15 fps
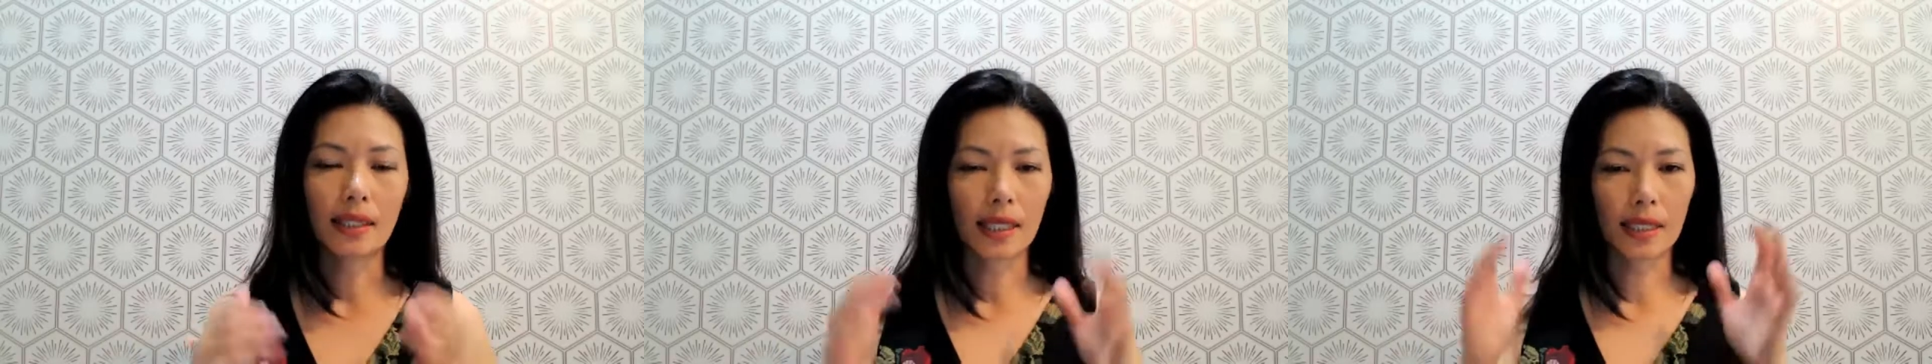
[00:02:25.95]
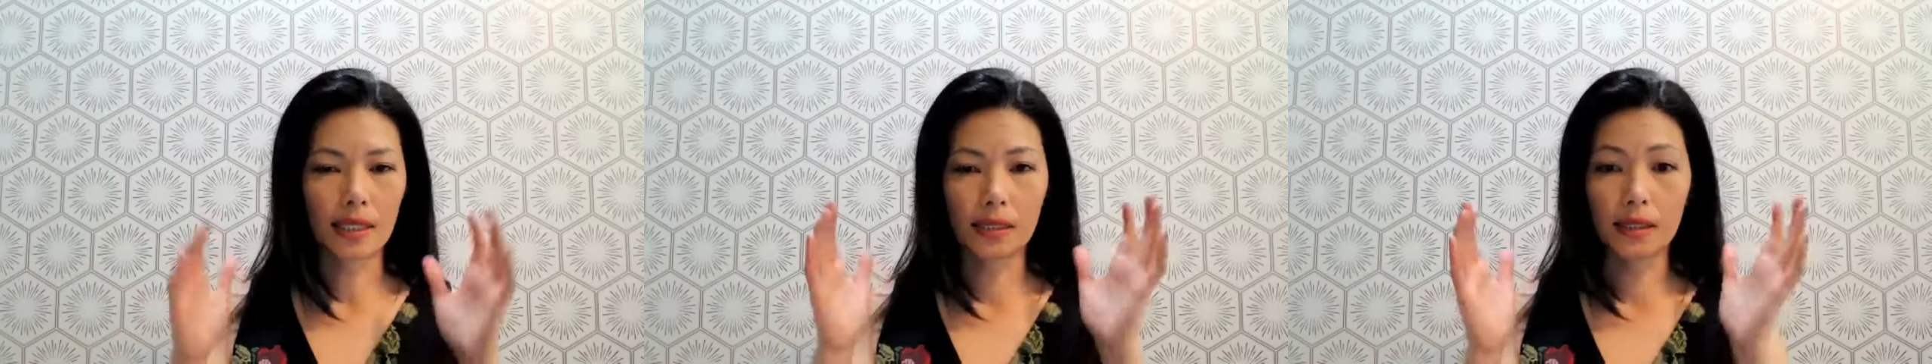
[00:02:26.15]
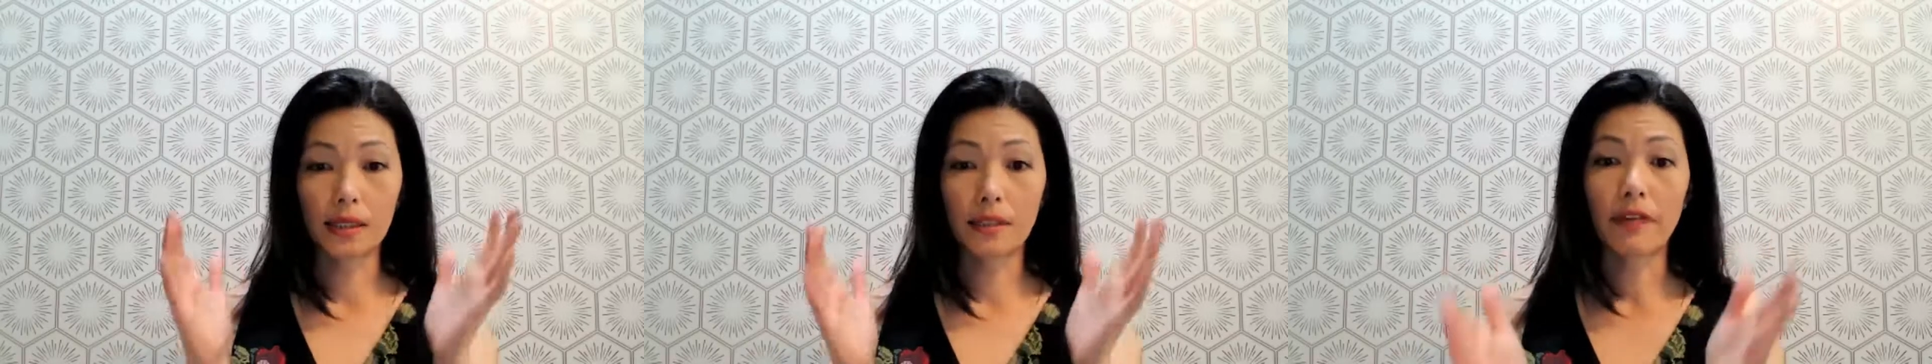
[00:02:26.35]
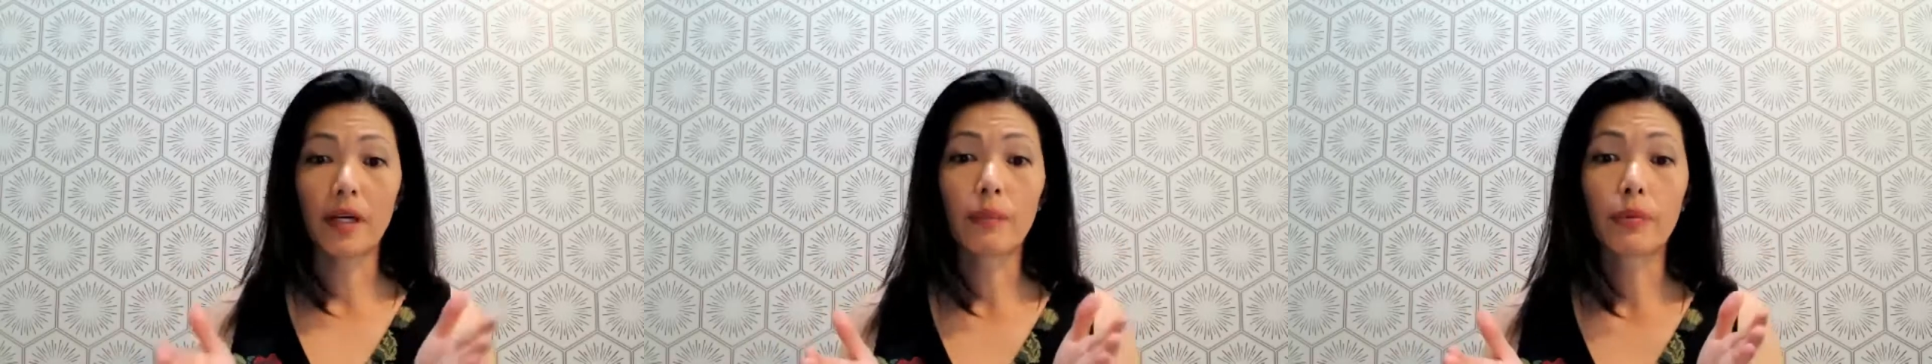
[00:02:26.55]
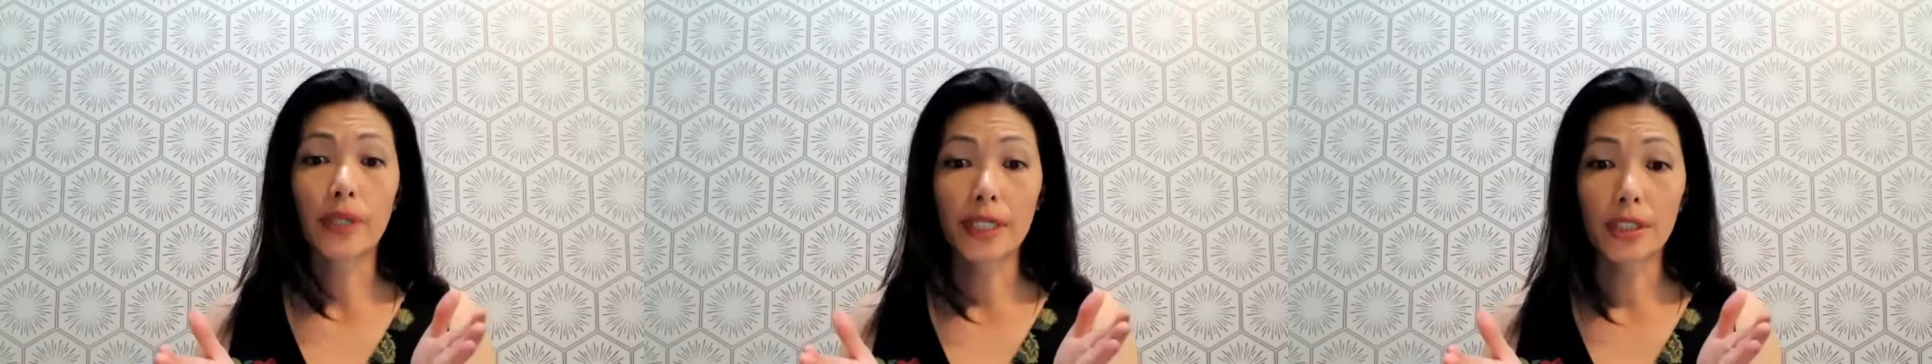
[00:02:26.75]
it is a
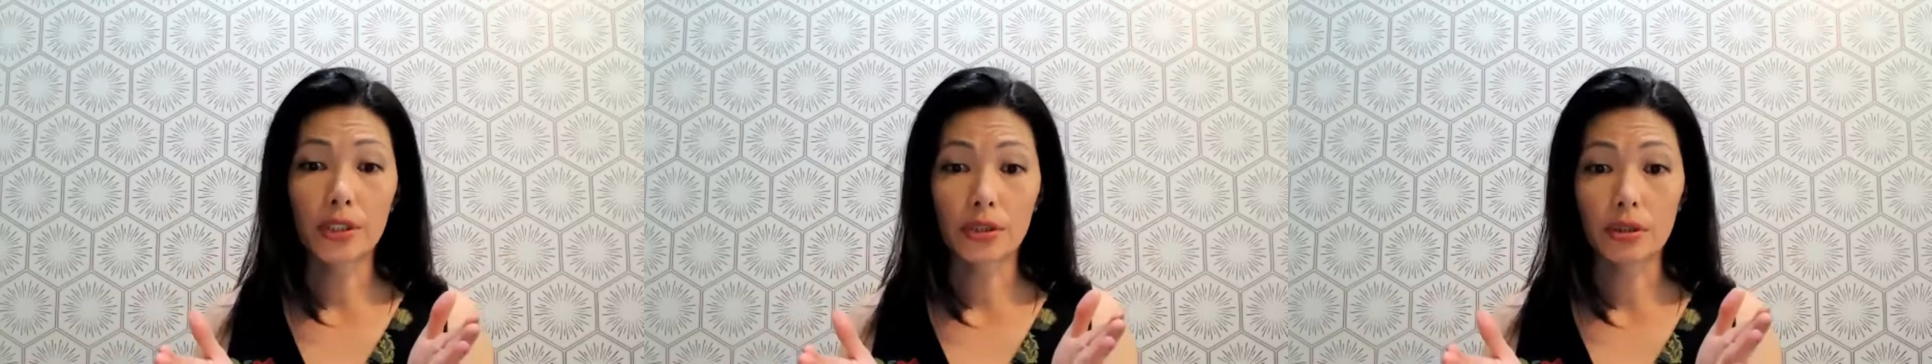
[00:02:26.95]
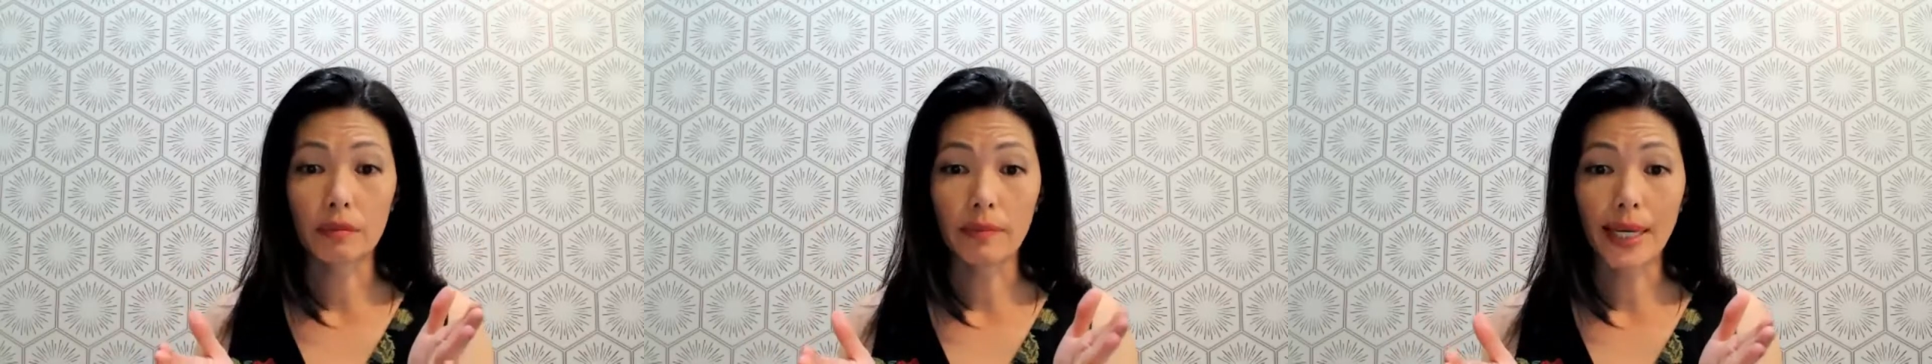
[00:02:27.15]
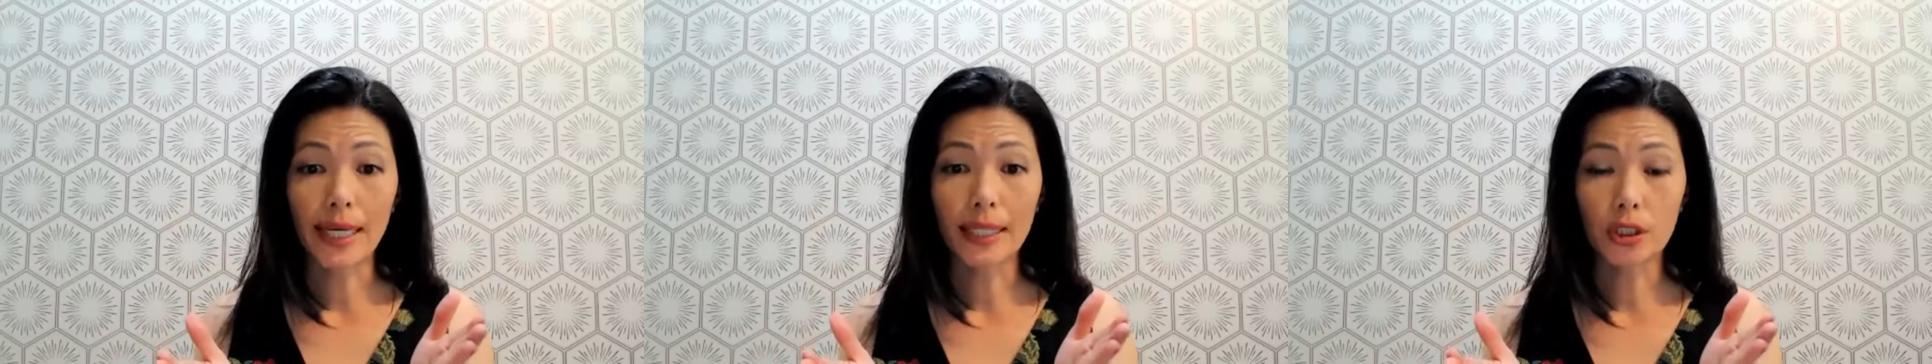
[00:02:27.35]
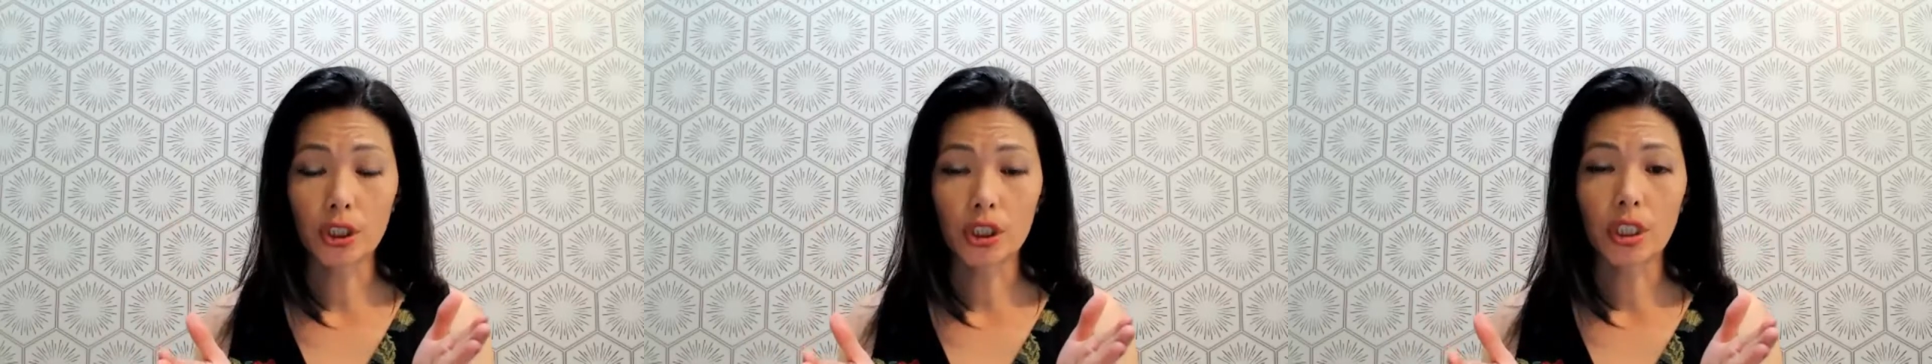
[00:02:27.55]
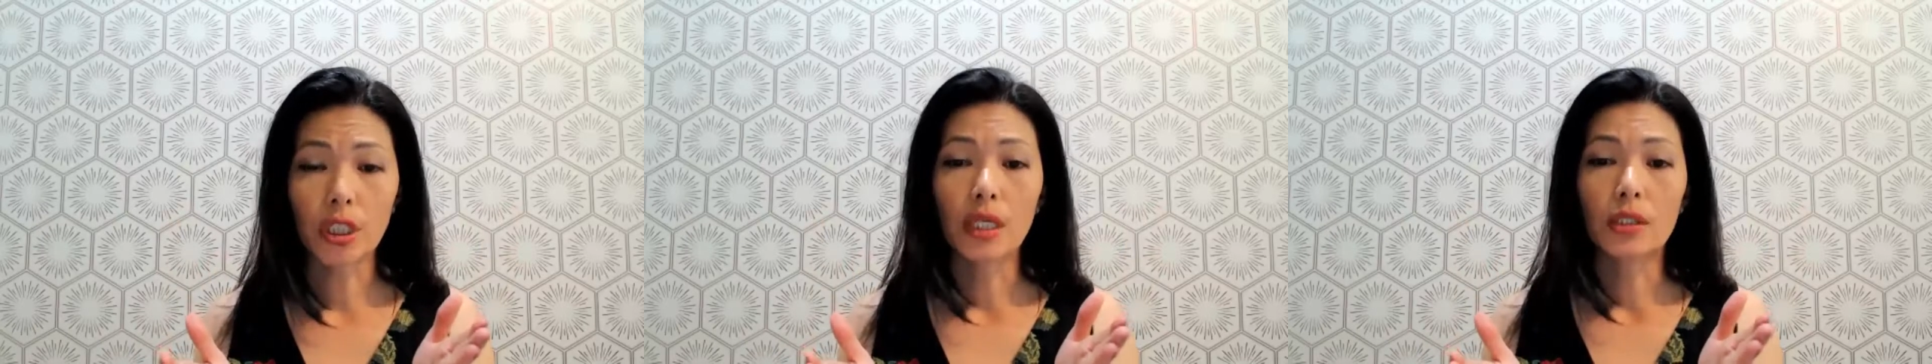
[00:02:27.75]
vibrational match